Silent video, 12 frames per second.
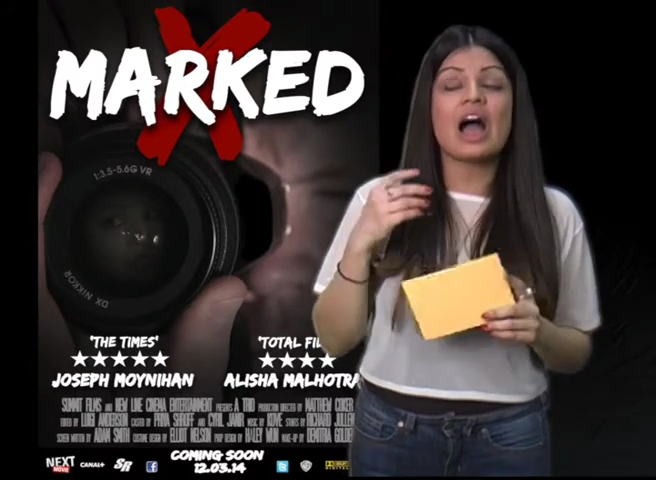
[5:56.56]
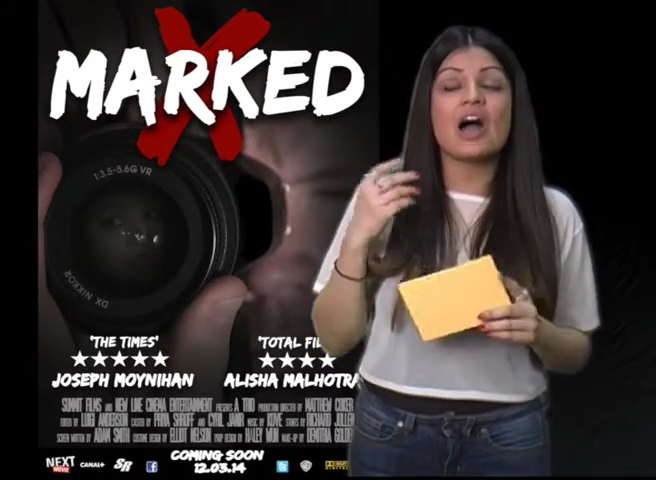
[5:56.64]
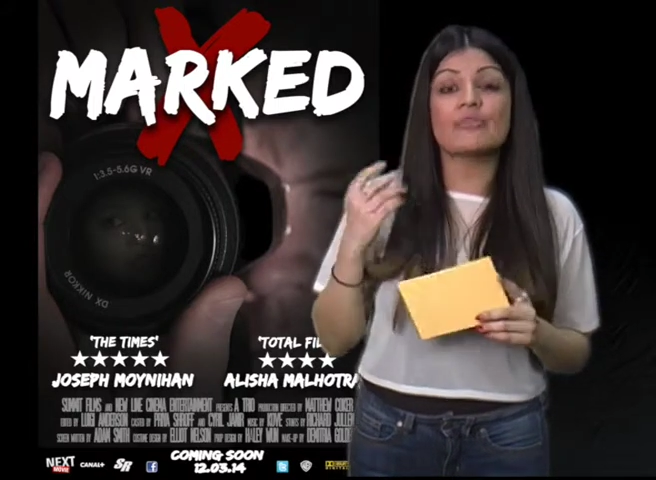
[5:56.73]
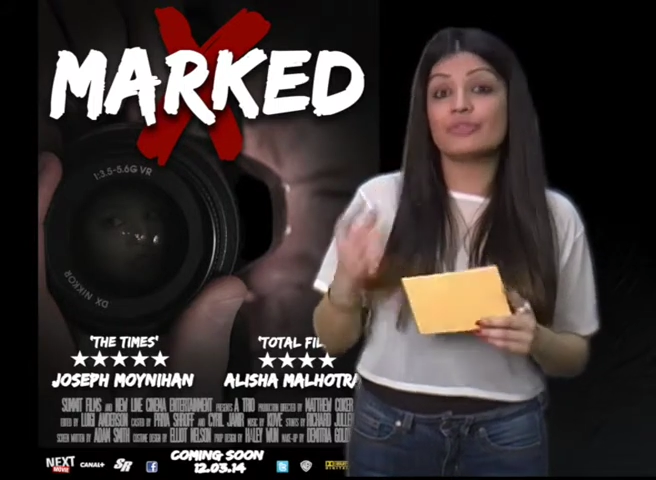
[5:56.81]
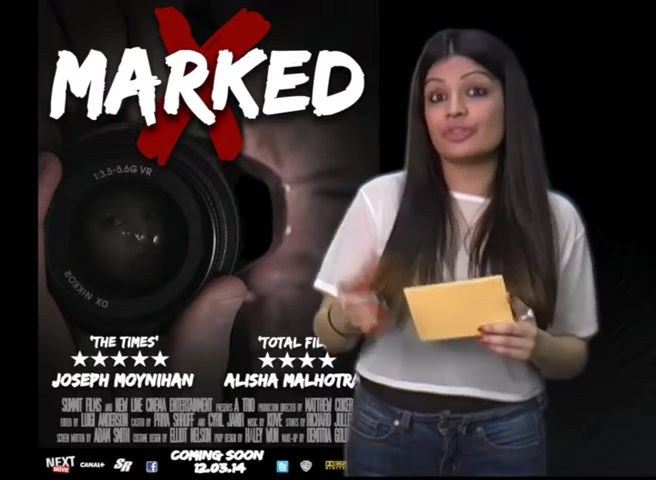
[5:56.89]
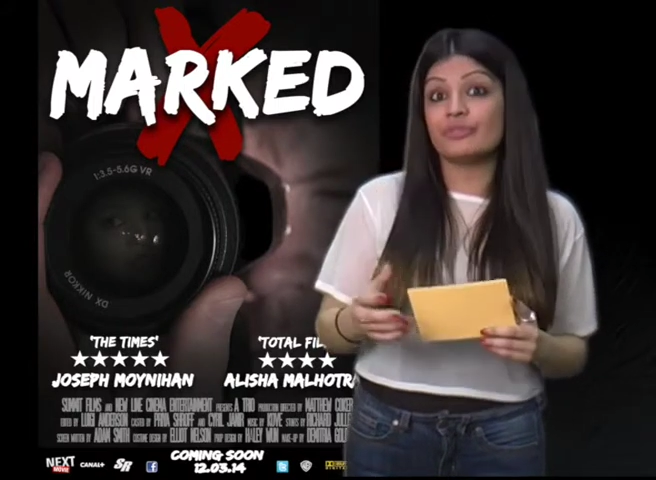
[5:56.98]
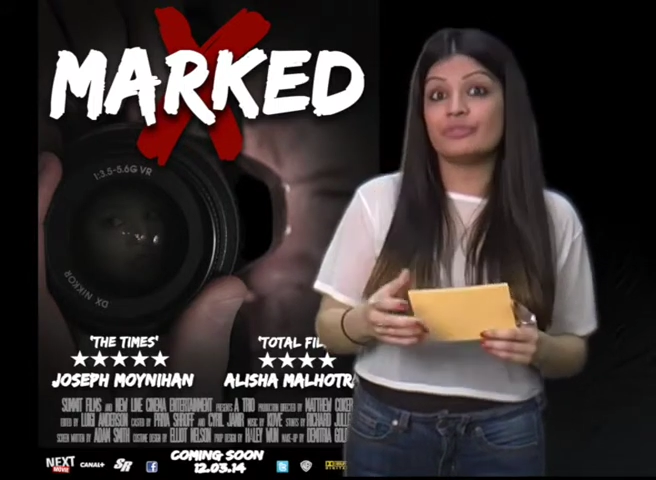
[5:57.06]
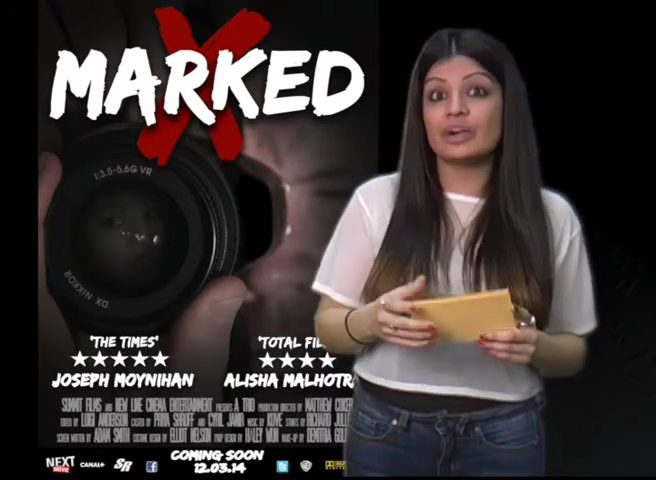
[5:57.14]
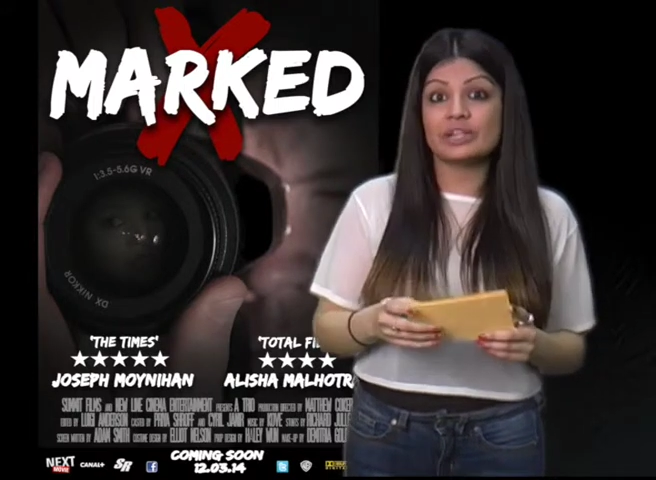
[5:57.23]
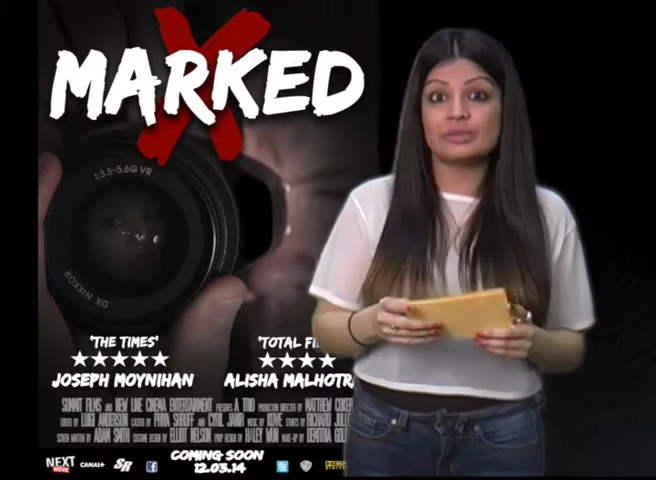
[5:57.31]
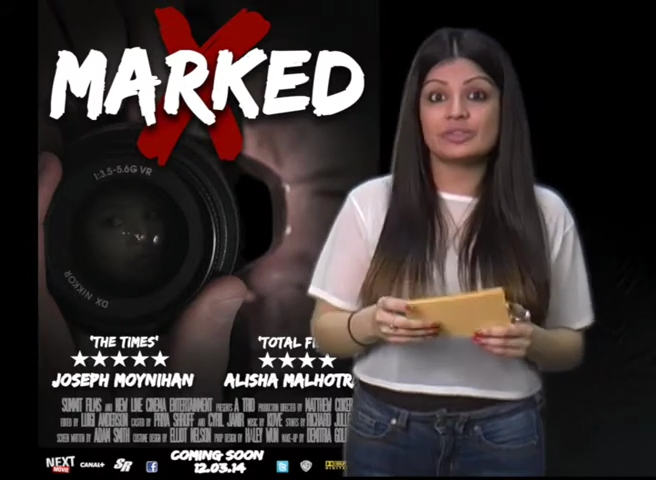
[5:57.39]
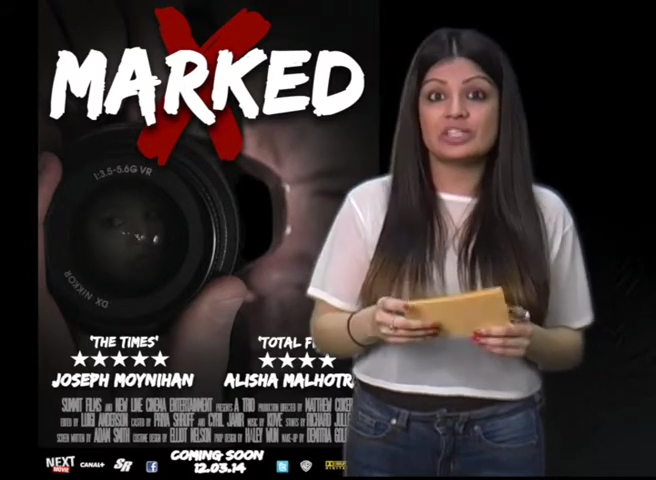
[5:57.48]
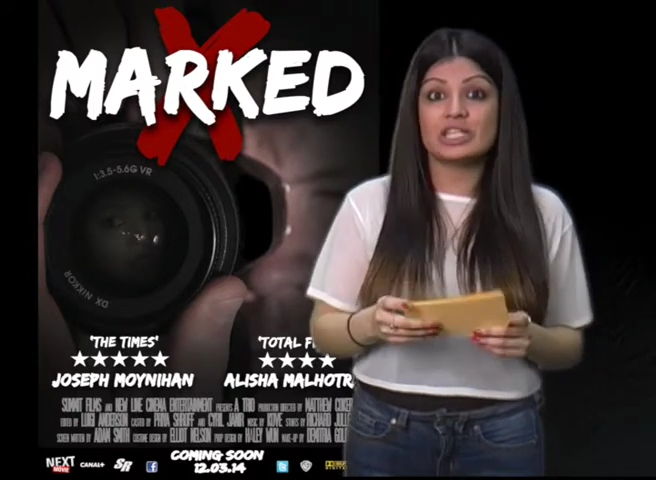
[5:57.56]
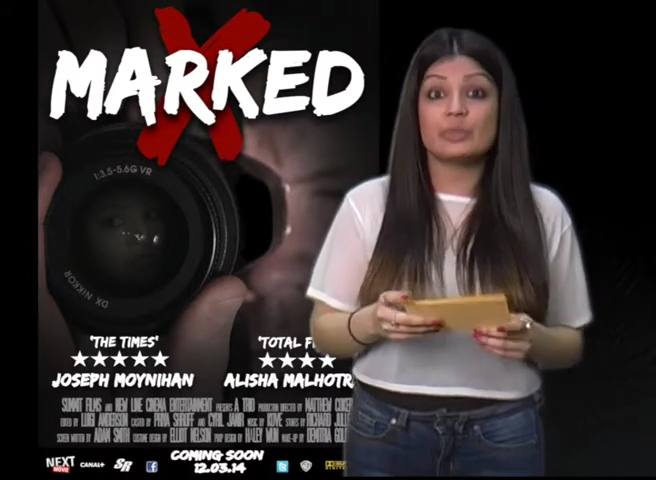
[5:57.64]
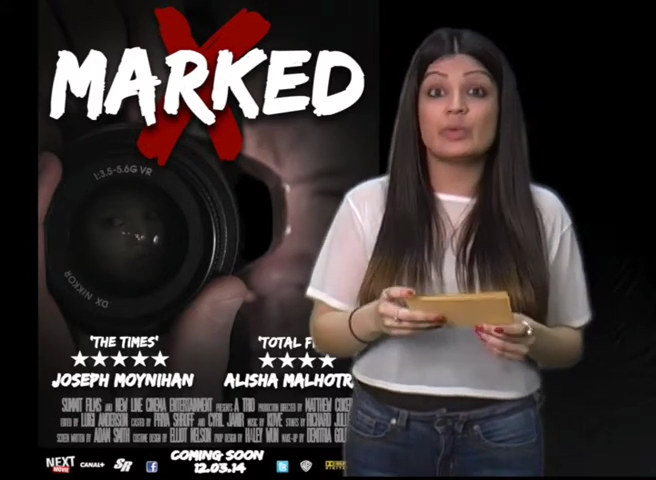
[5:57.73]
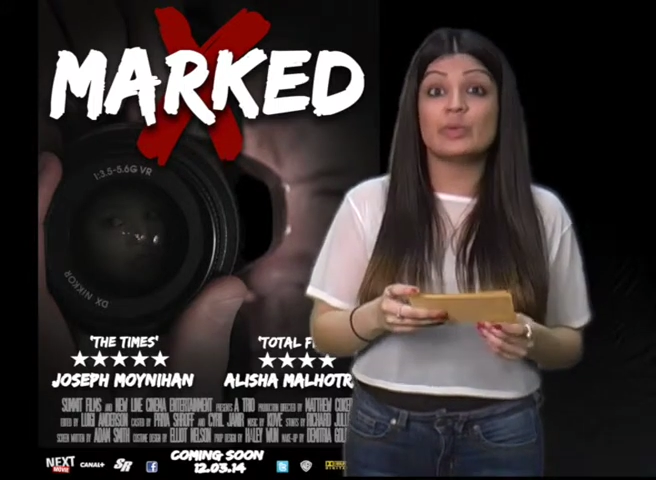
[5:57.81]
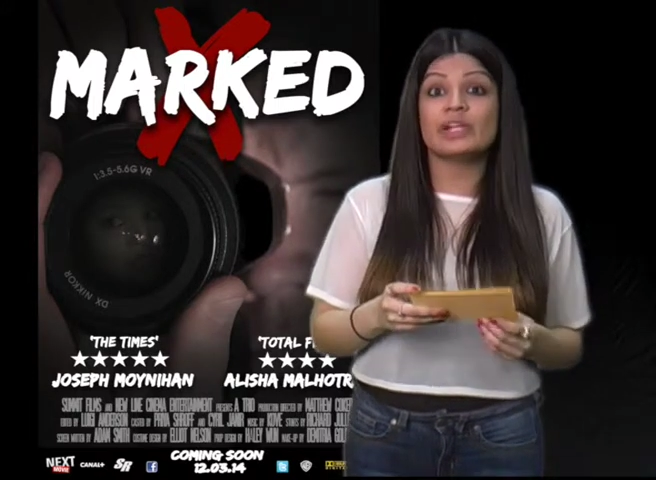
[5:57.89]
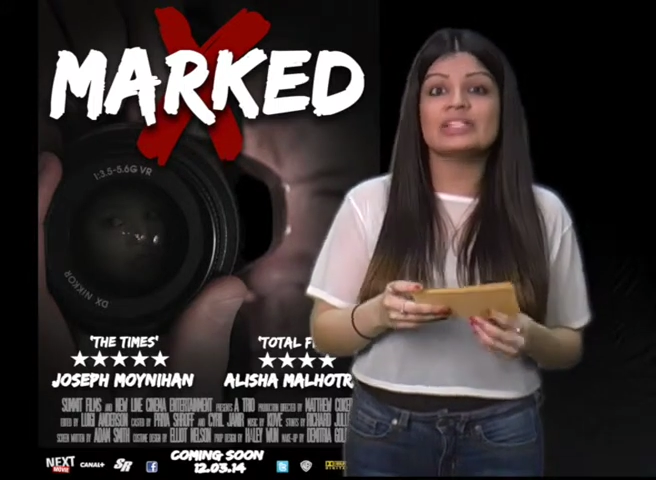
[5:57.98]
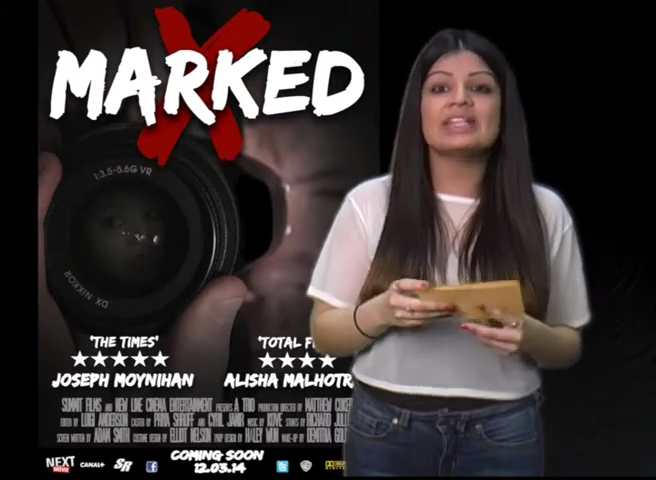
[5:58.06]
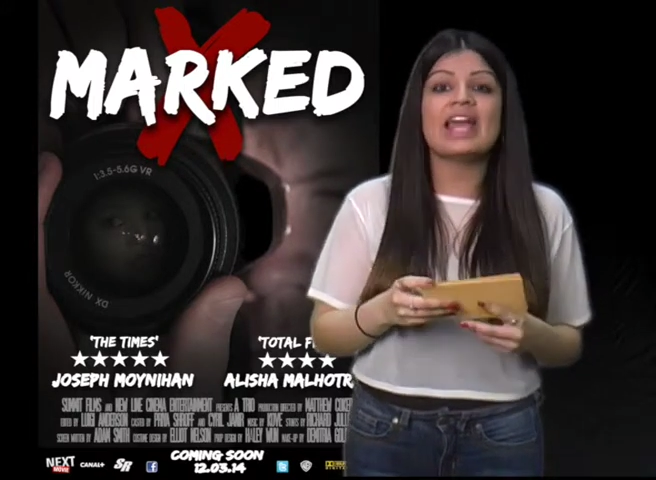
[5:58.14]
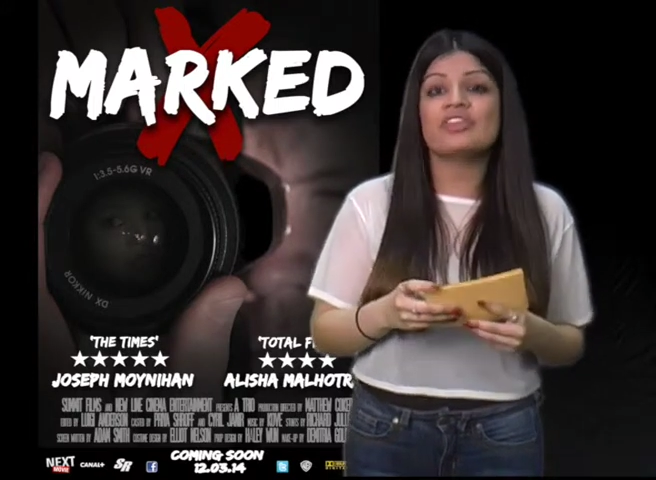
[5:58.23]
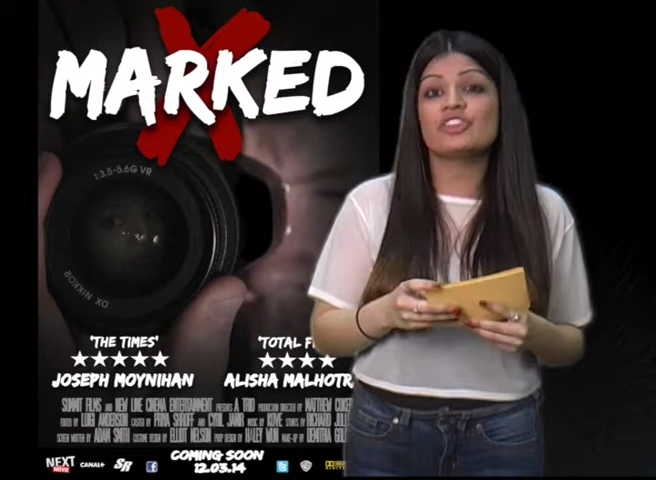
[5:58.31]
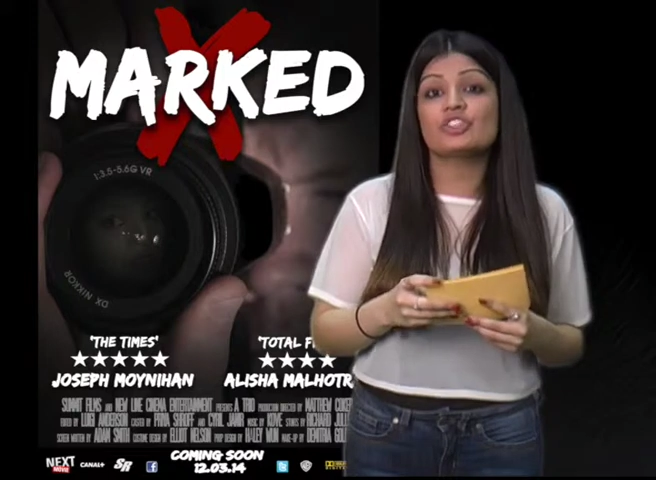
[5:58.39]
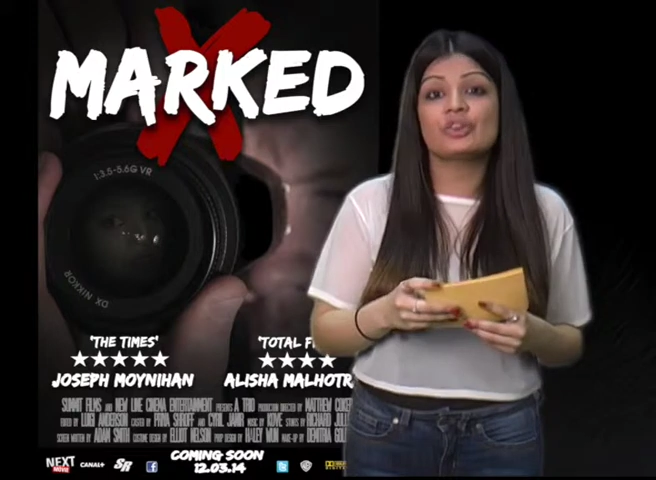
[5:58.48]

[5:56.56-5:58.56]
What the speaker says: for the final scene we wanted to end the